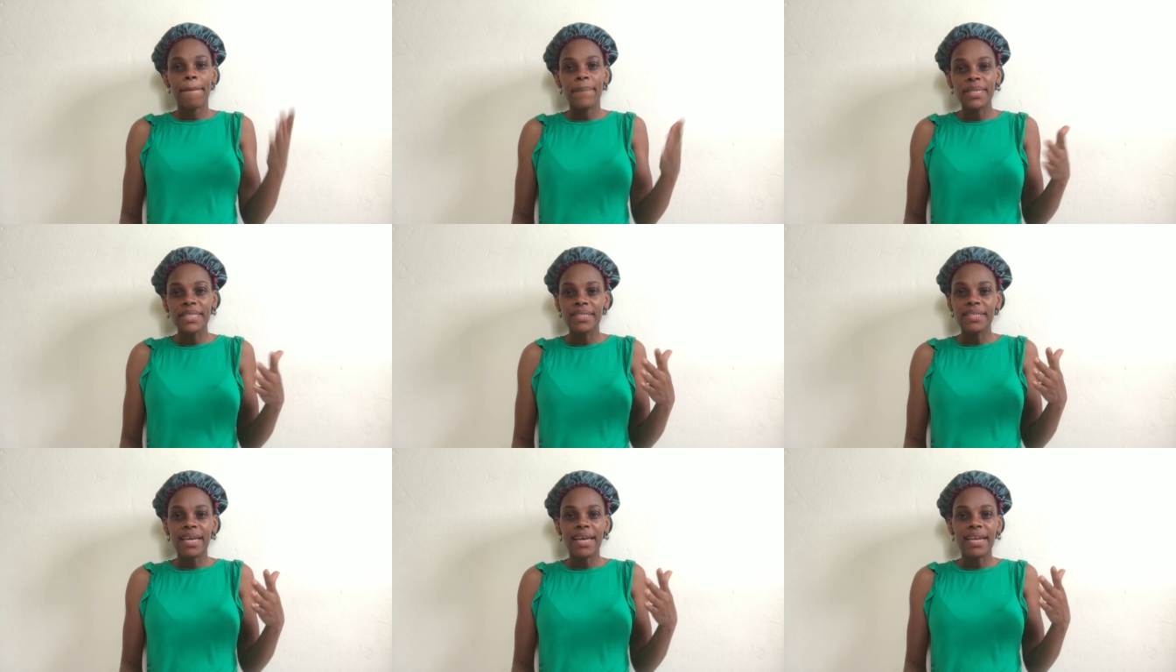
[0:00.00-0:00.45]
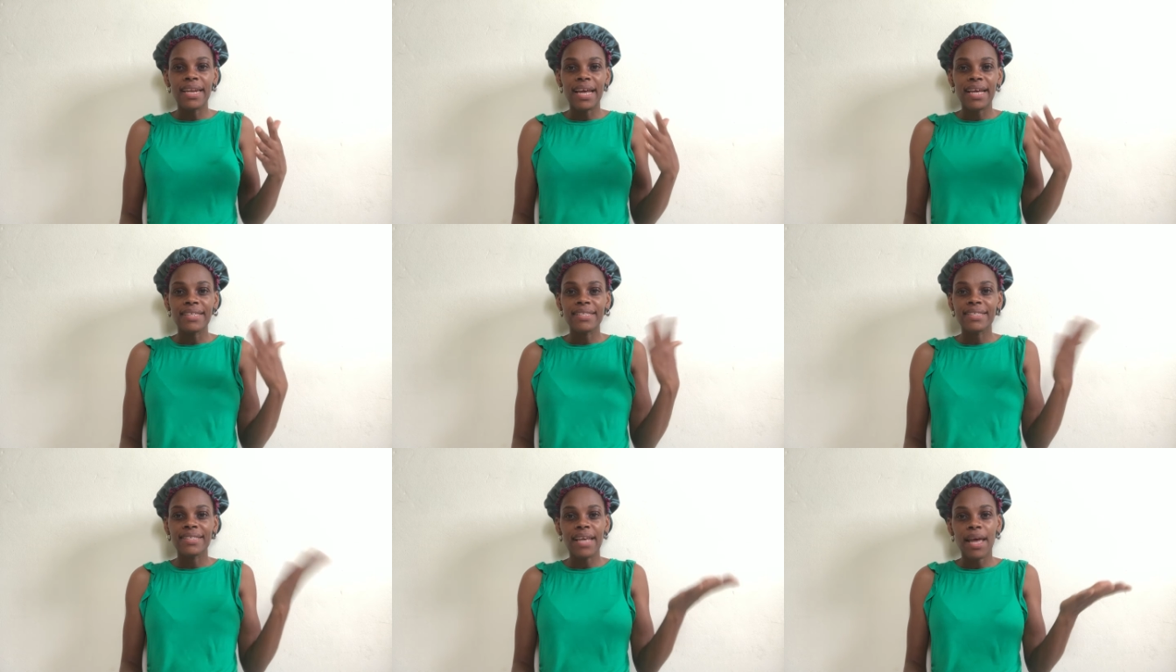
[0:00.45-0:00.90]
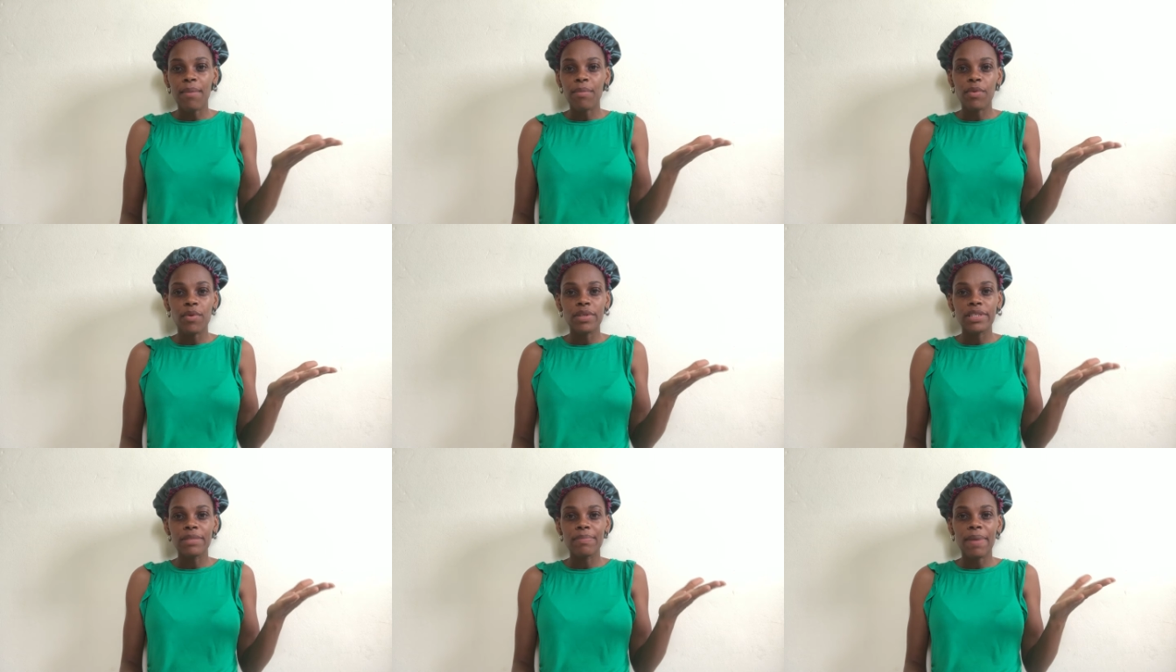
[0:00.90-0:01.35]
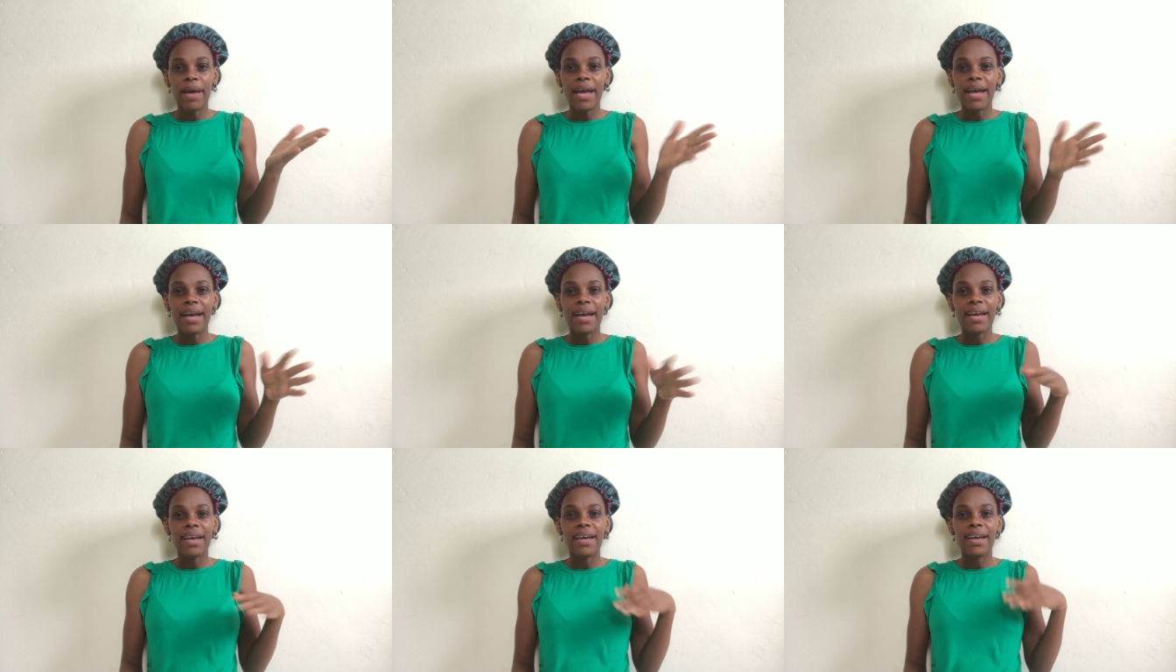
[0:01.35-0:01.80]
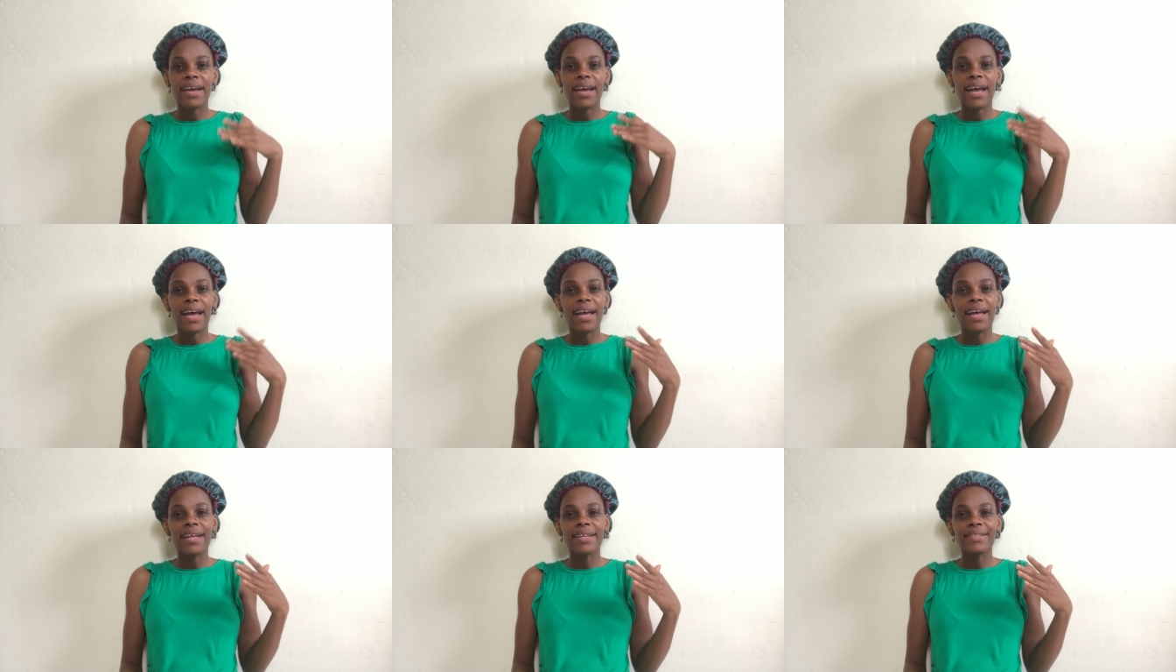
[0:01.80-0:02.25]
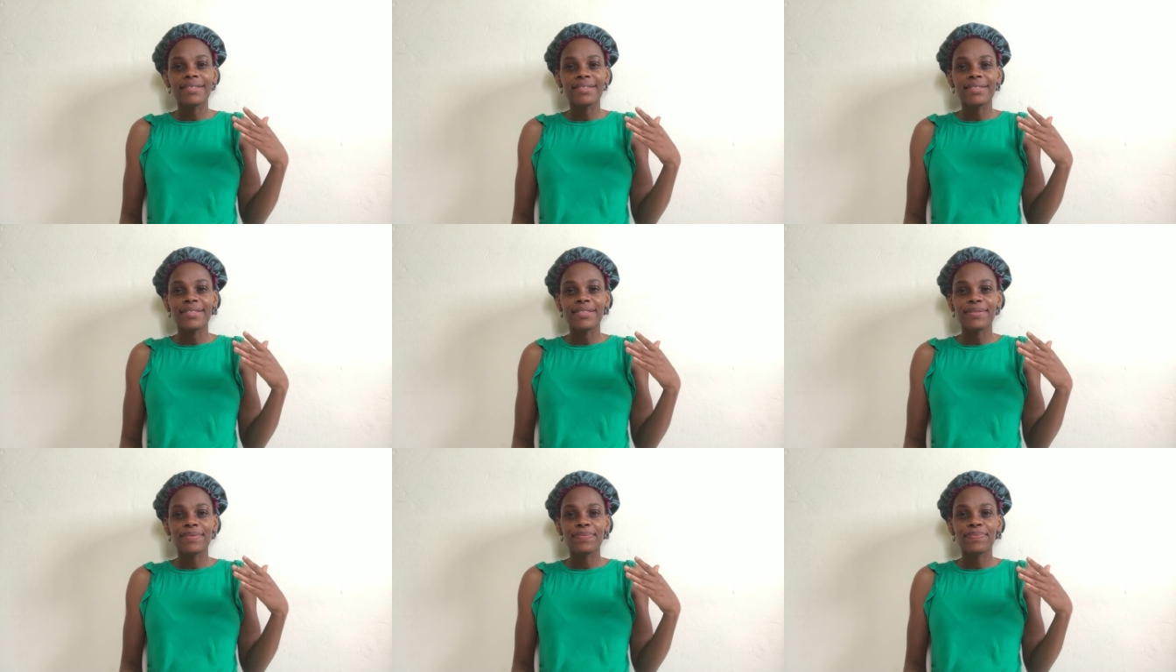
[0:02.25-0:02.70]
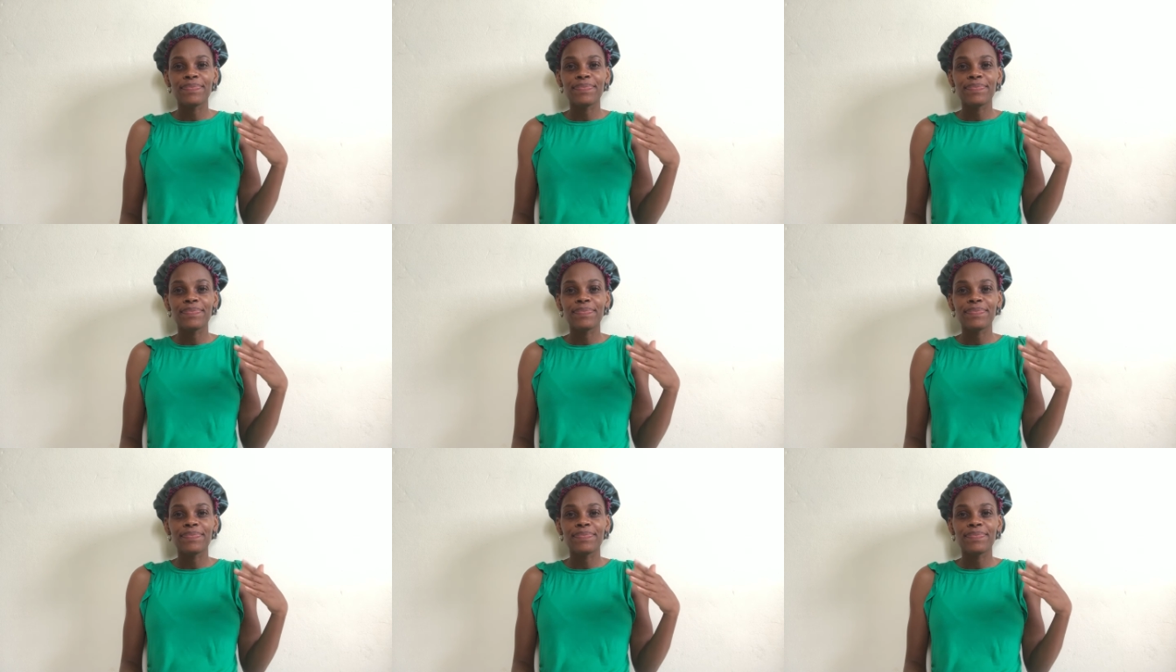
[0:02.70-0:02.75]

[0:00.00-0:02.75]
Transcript: But then as time goes by and,